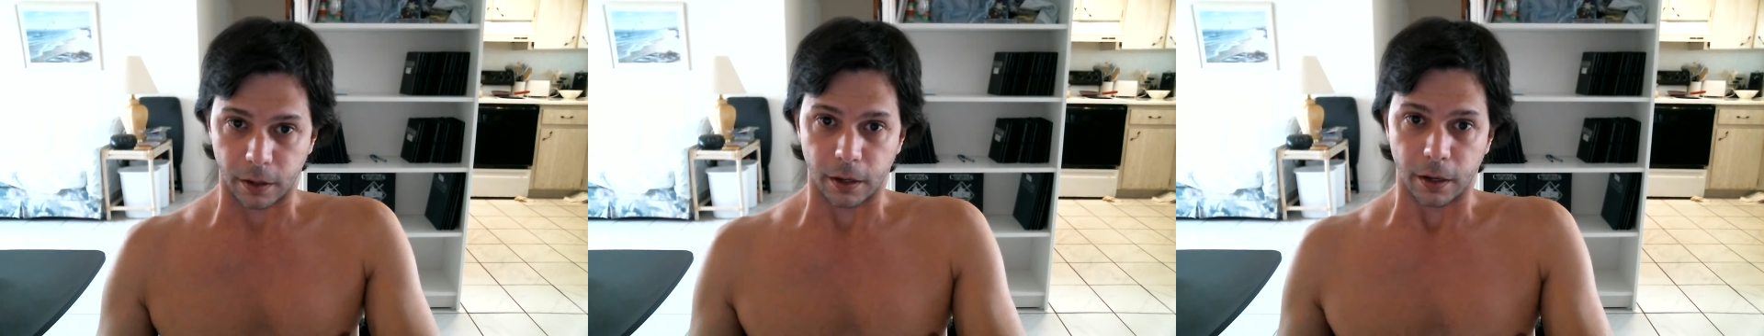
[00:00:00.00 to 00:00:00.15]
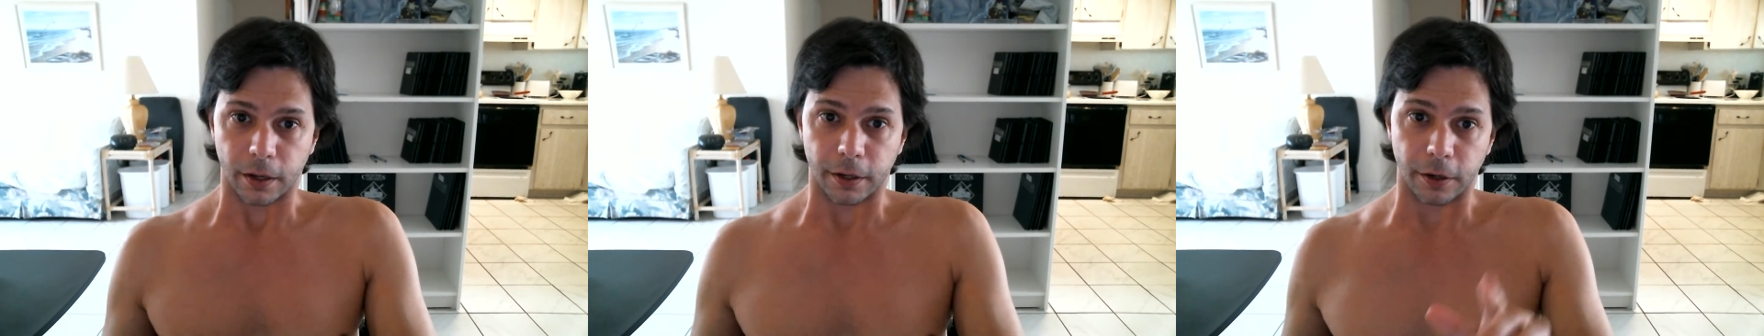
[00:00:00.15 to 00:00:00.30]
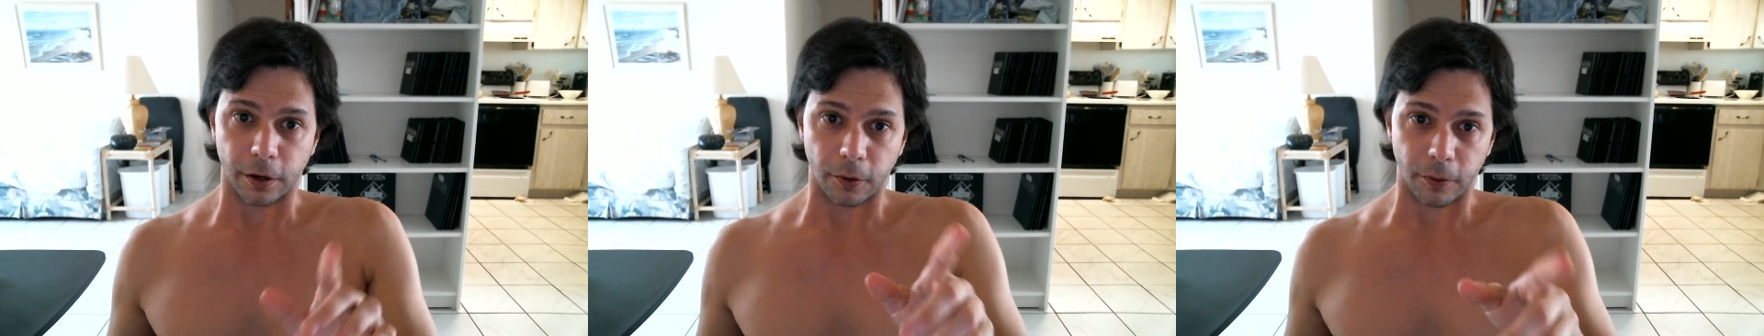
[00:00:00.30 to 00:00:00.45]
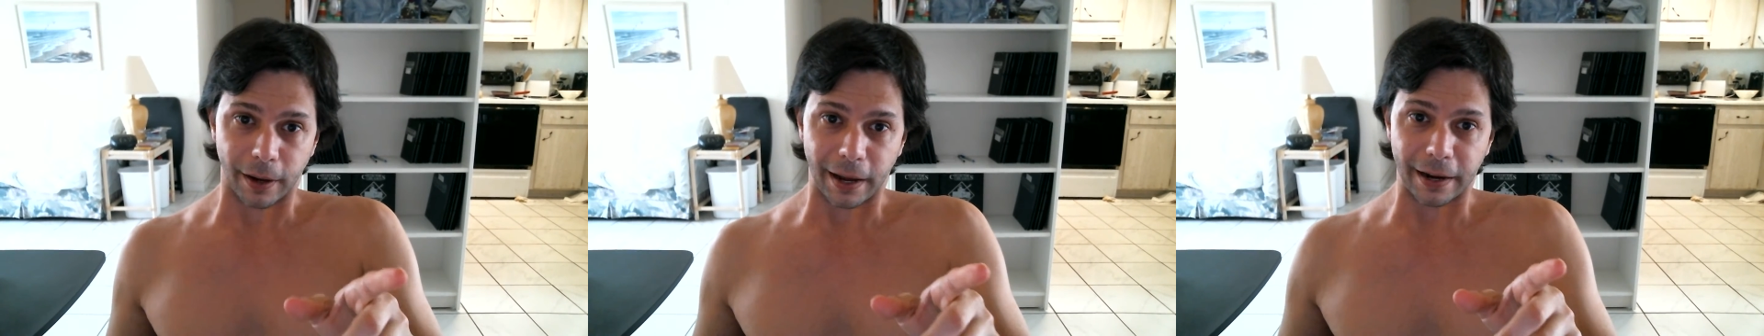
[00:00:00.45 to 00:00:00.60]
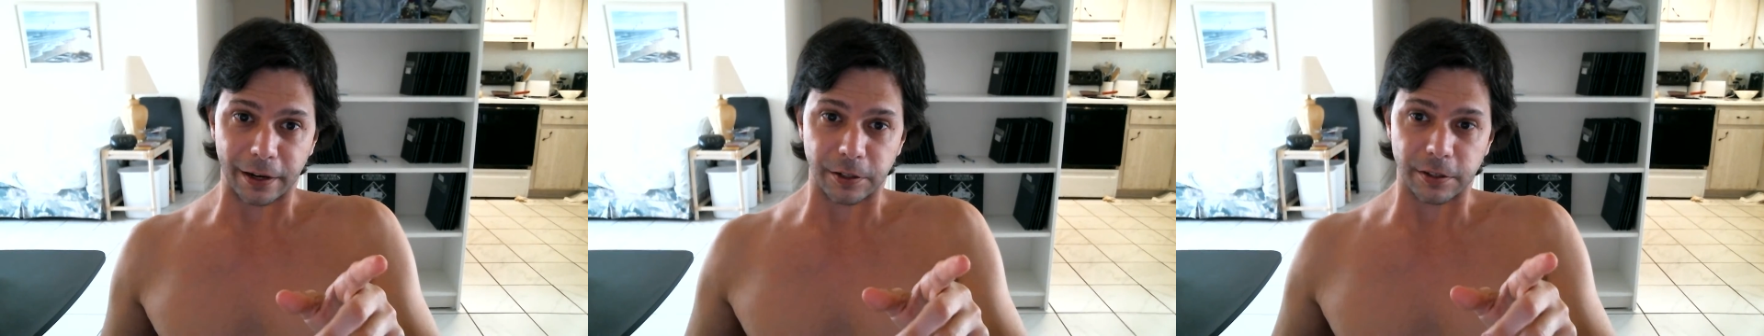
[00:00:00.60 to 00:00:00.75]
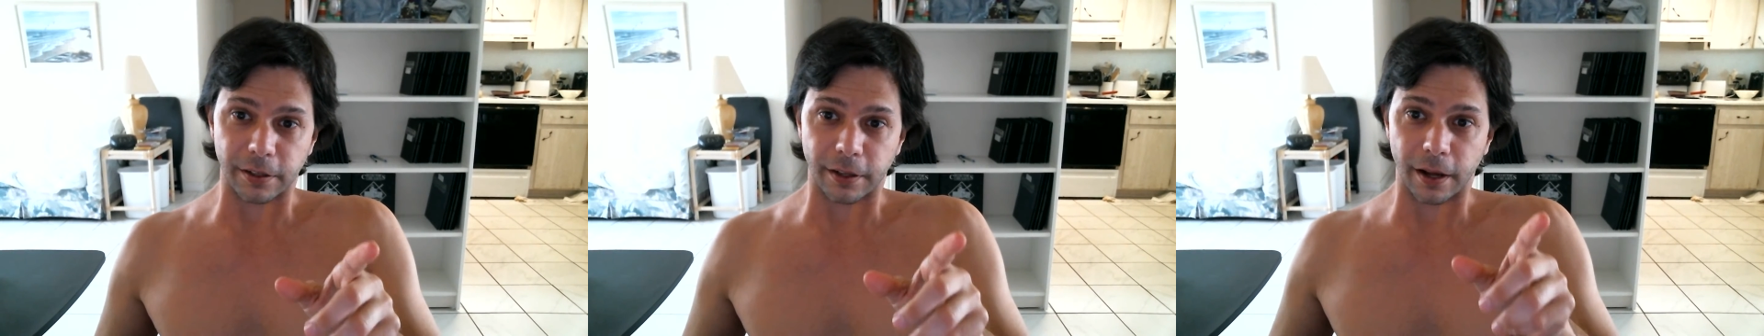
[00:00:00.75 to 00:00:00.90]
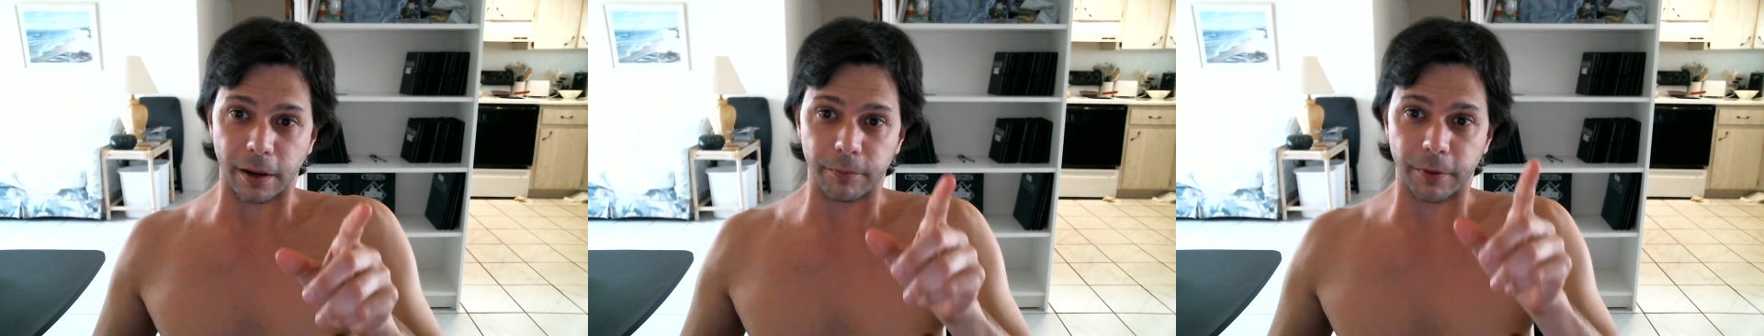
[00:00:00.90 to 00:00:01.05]
You know what,
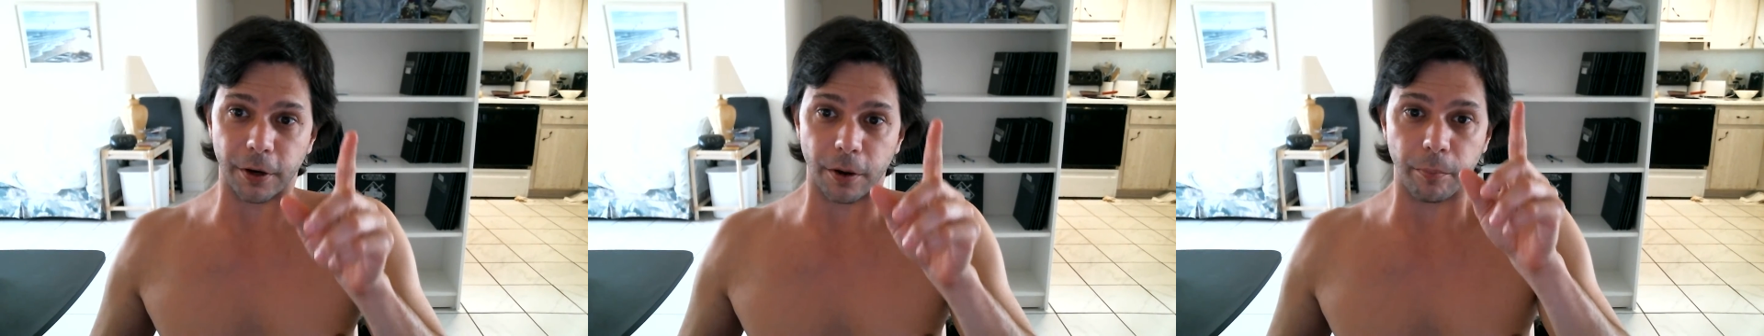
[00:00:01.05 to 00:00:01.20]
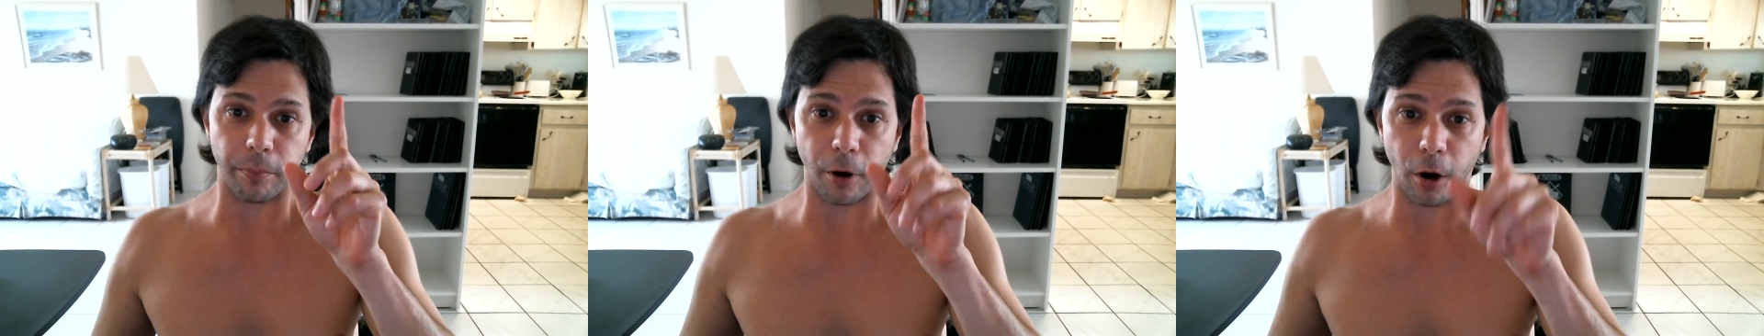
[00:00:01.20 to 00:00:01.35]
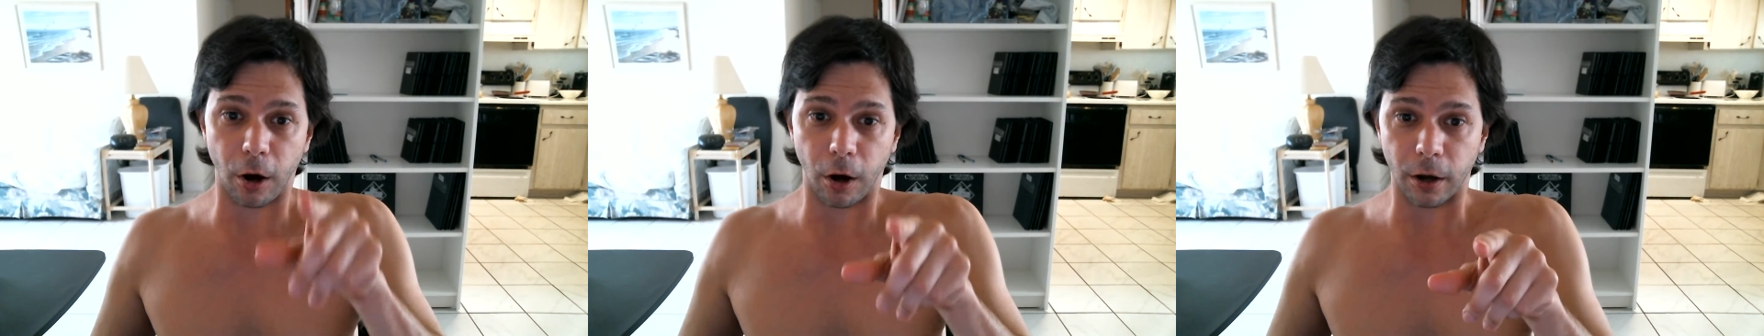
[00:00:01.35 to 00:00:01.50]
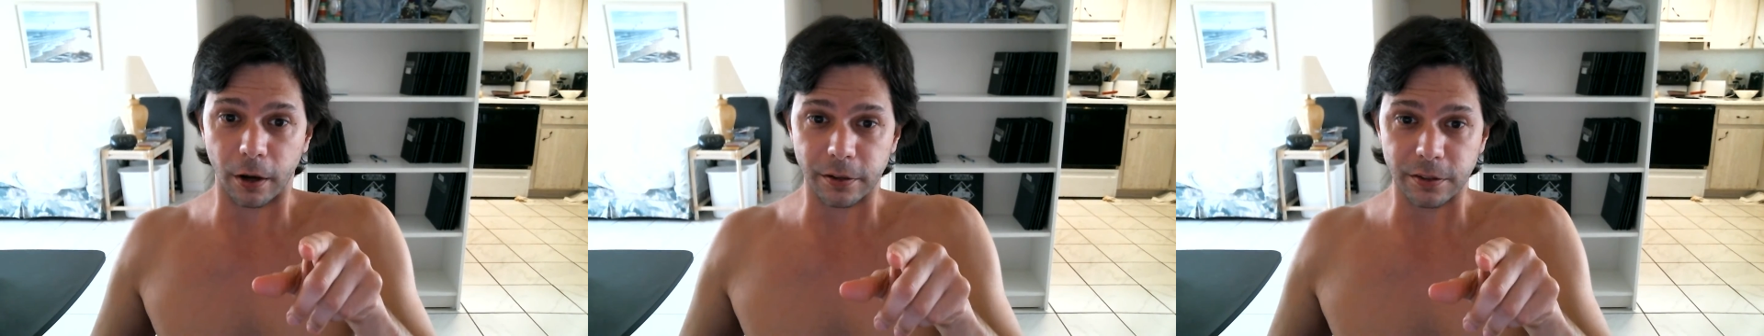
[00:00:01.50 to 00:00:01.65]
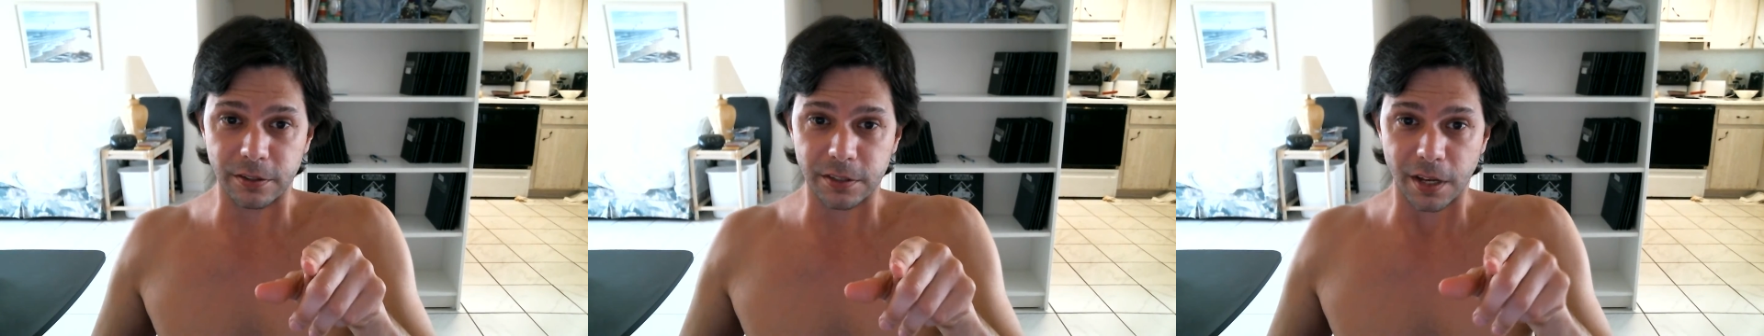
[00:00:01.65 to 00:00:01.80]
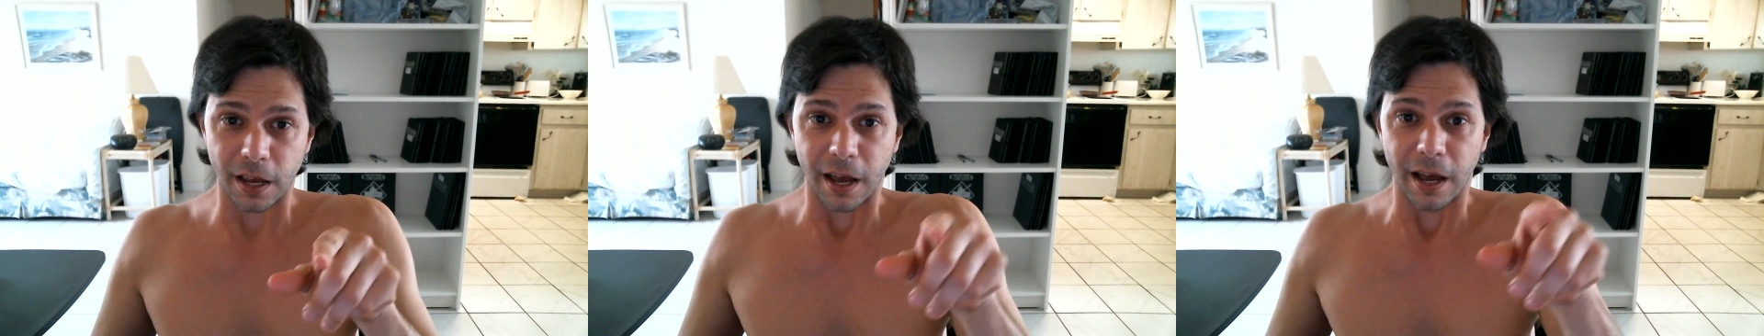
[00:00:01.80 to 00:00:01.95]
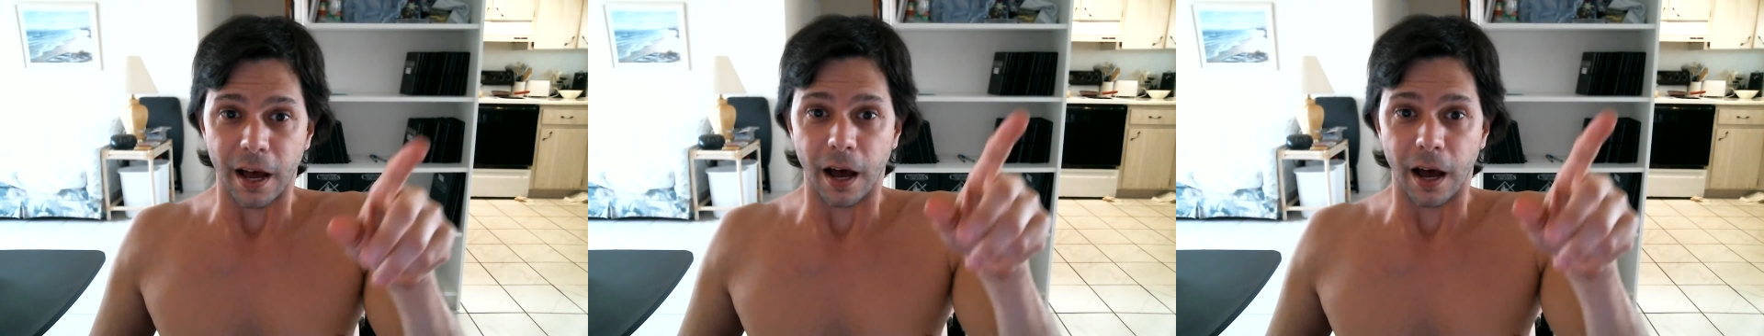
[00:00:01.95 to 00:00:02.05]
actually, I'm gonna pause,